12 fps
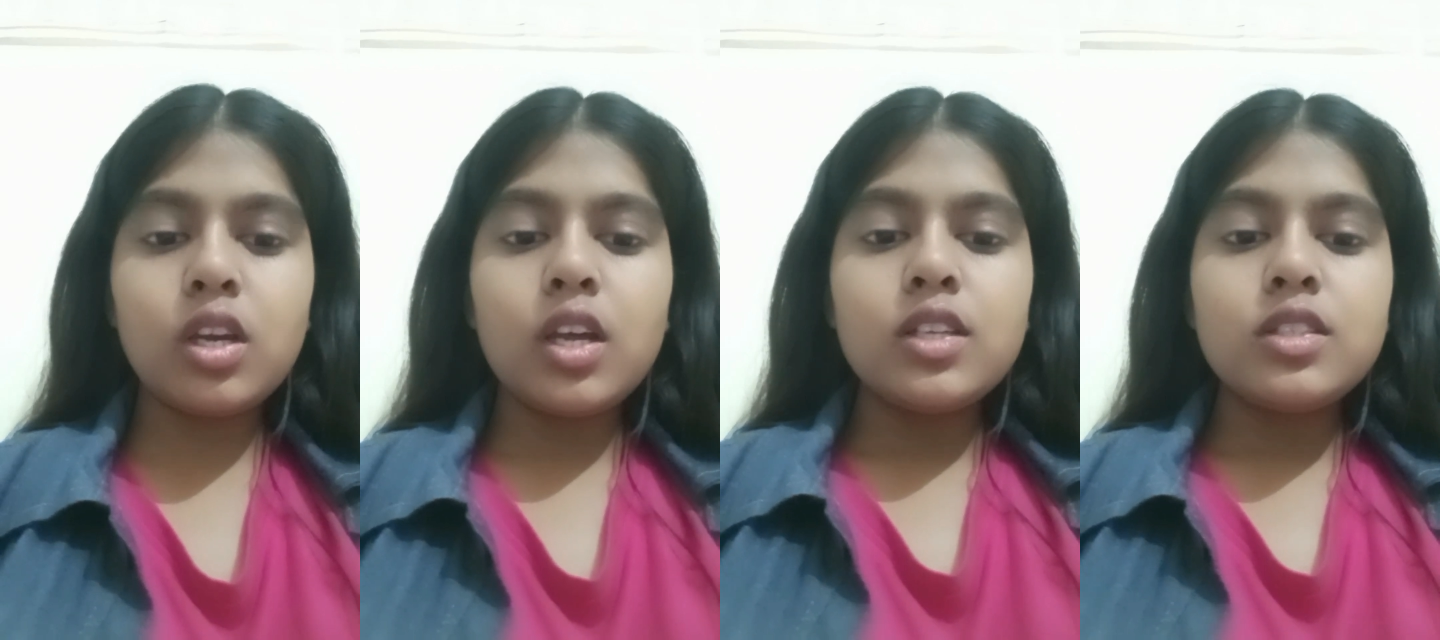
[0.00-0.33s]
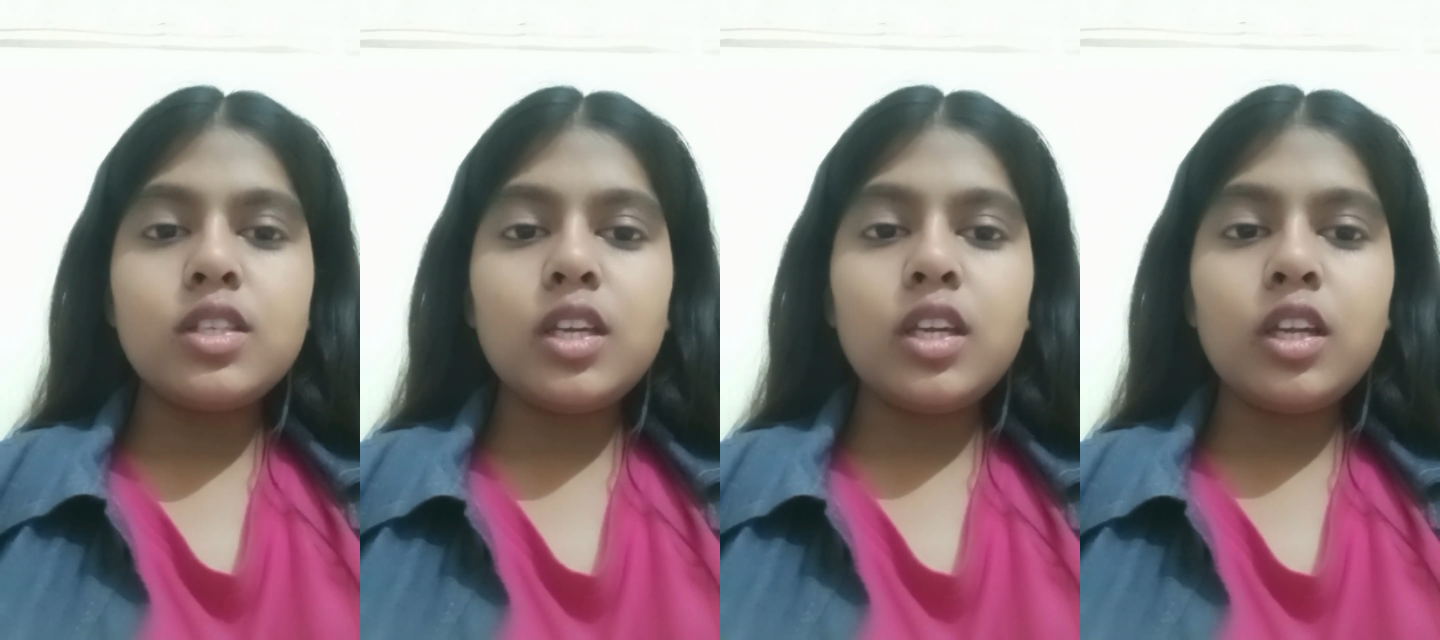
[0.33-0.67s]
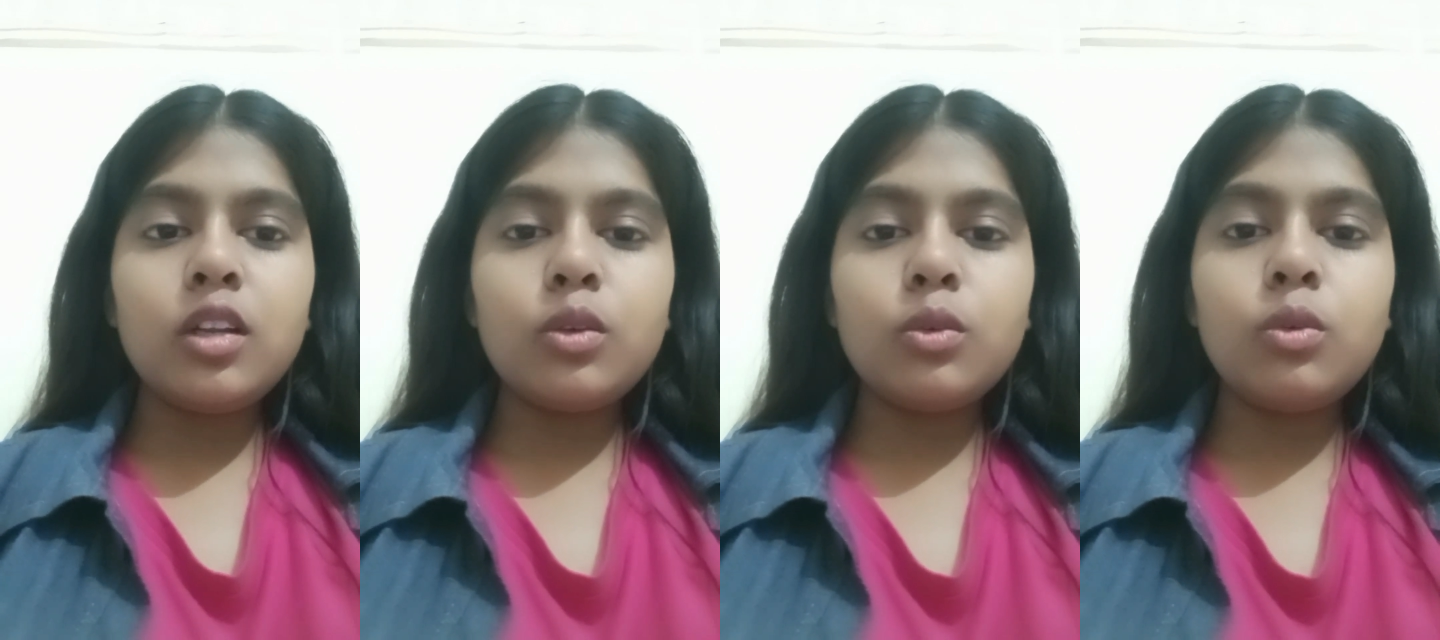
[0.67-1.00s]
seeking
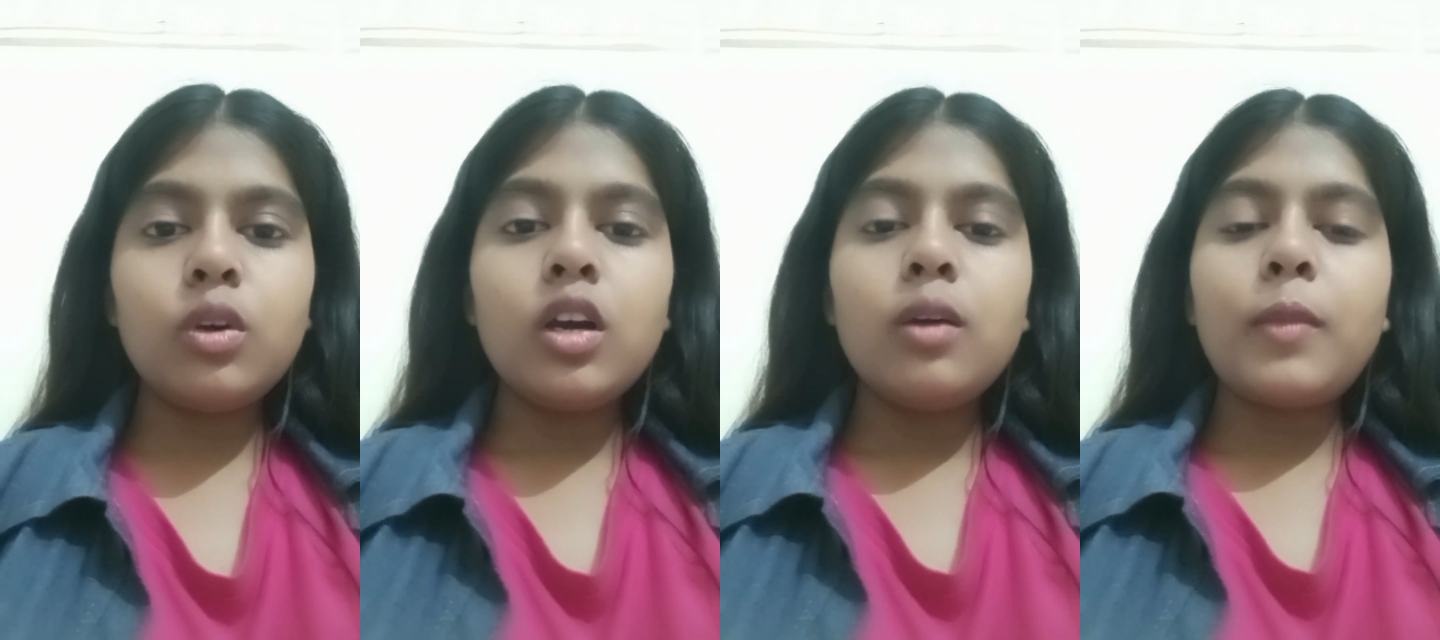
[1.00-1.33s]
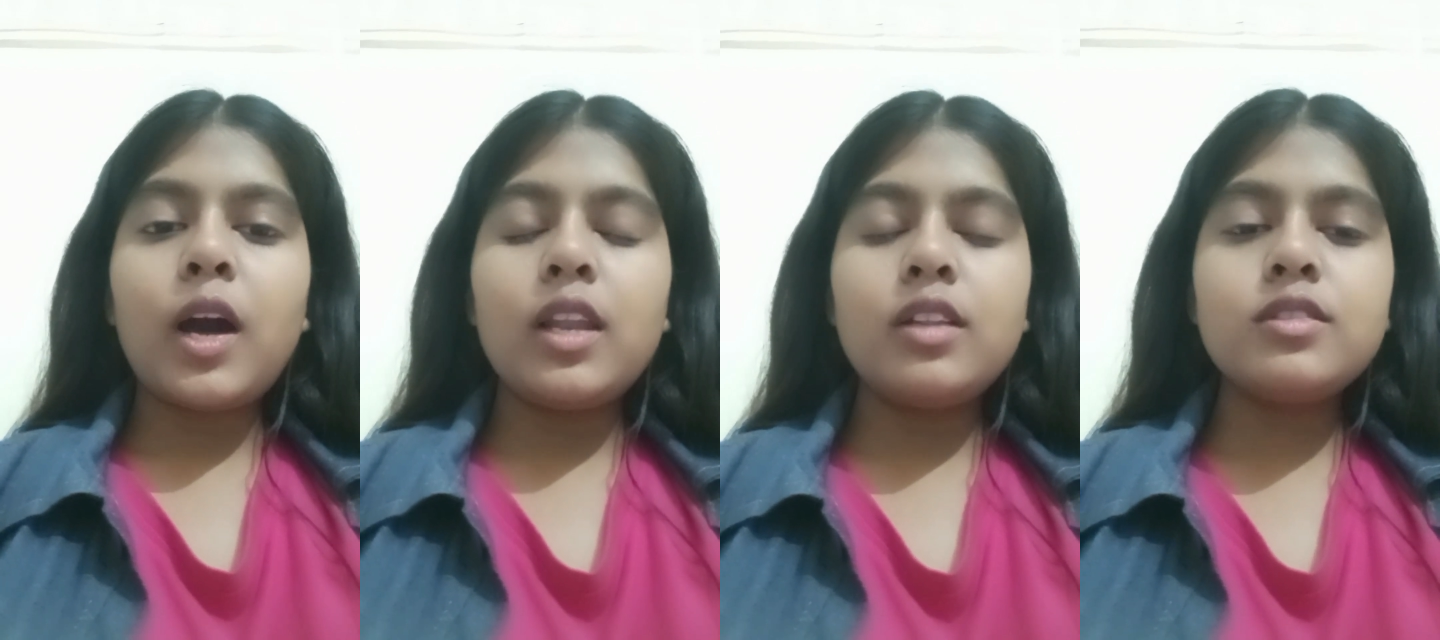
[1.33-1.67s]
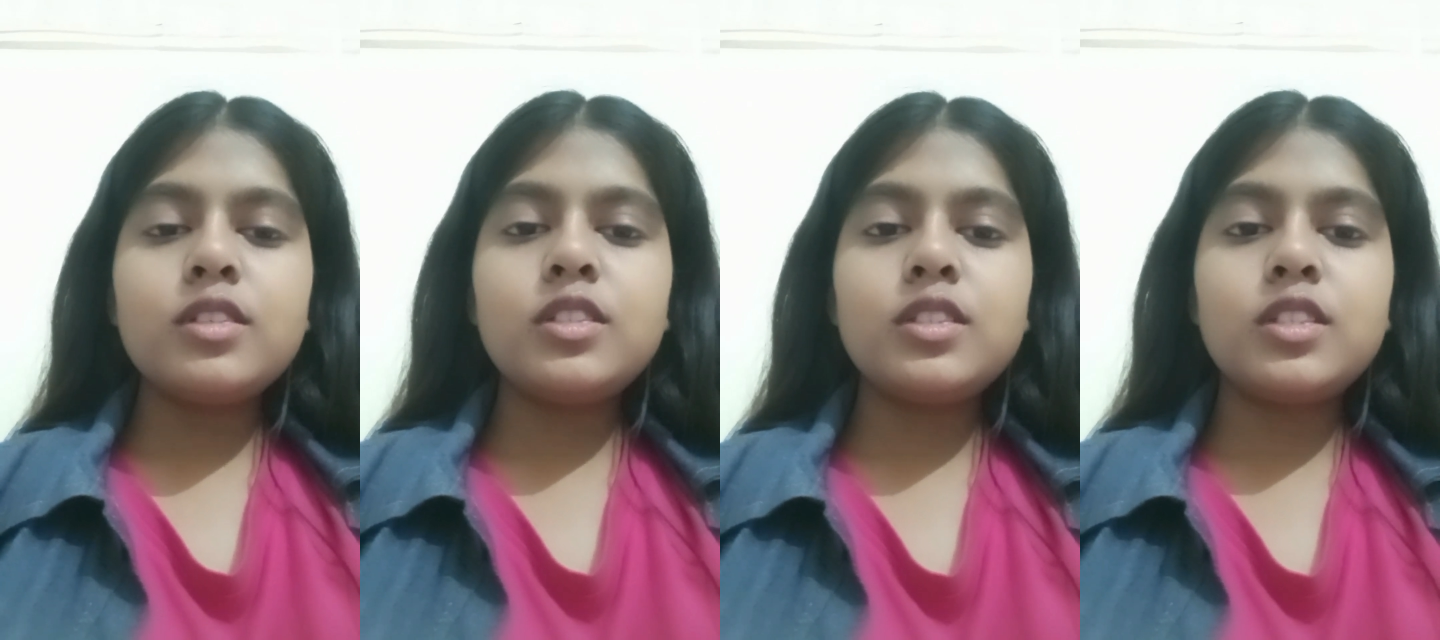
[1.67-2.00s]
to balance
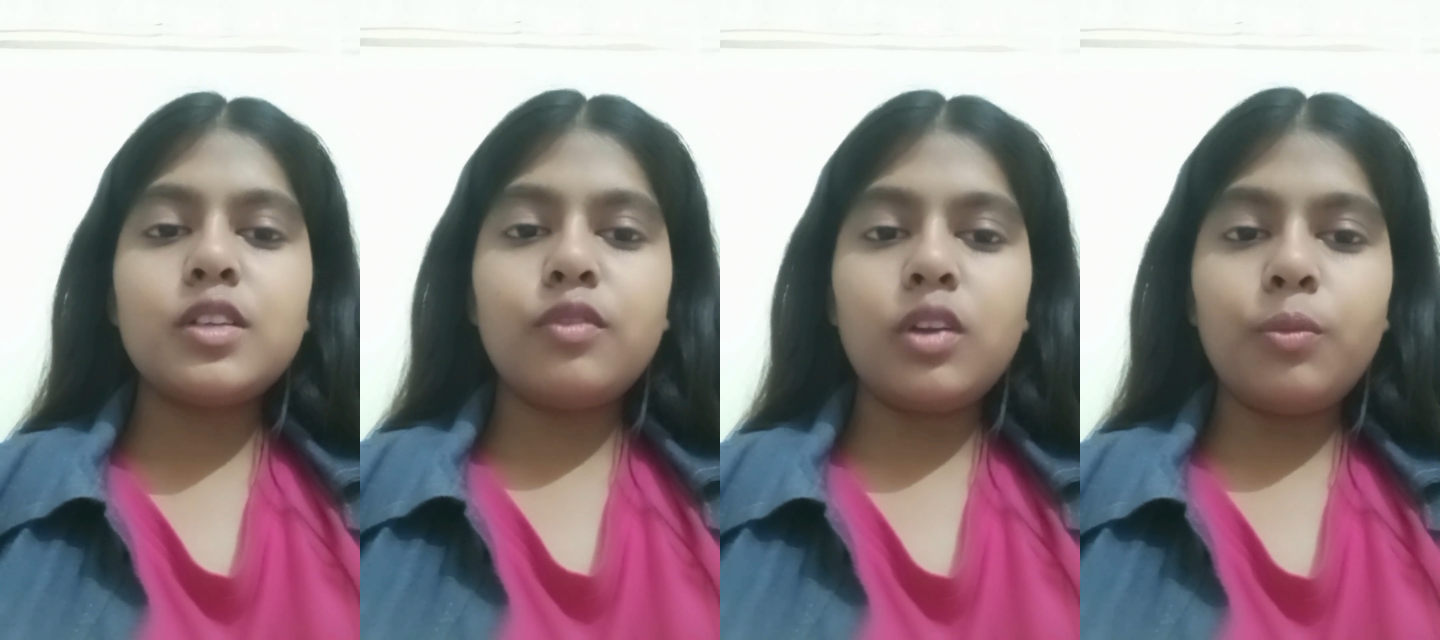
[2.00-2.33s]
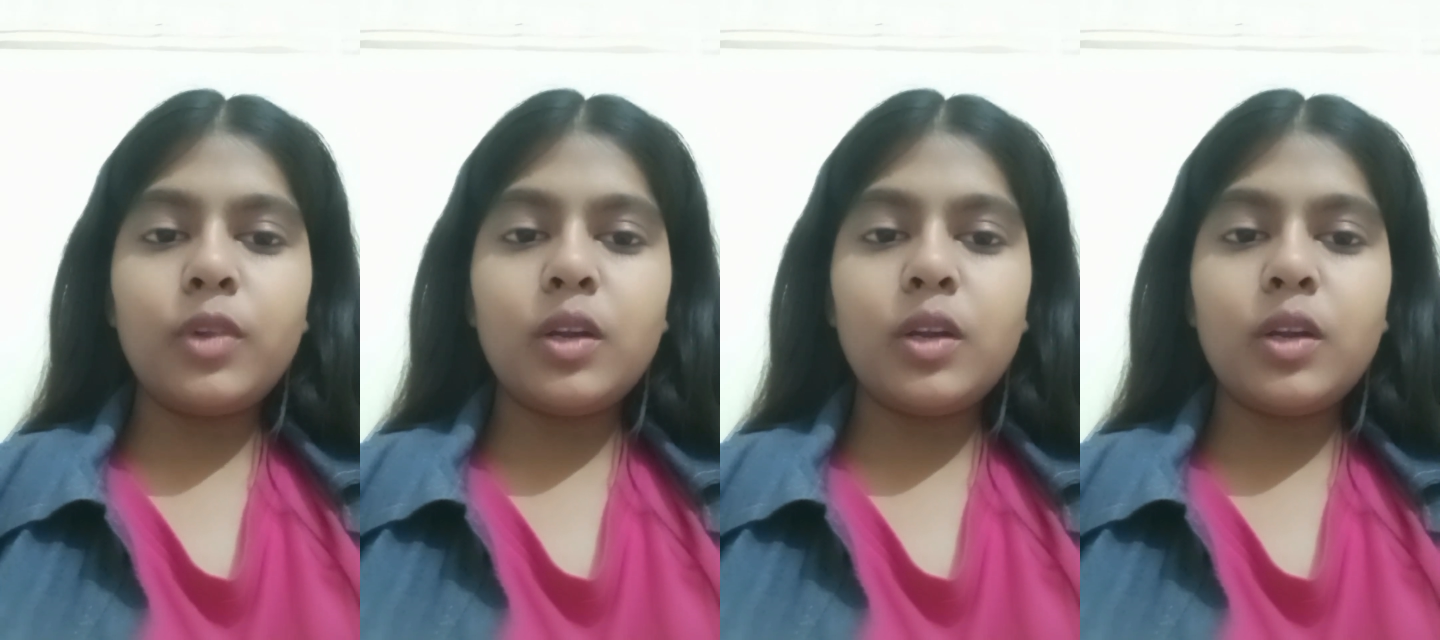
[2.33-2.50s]
its development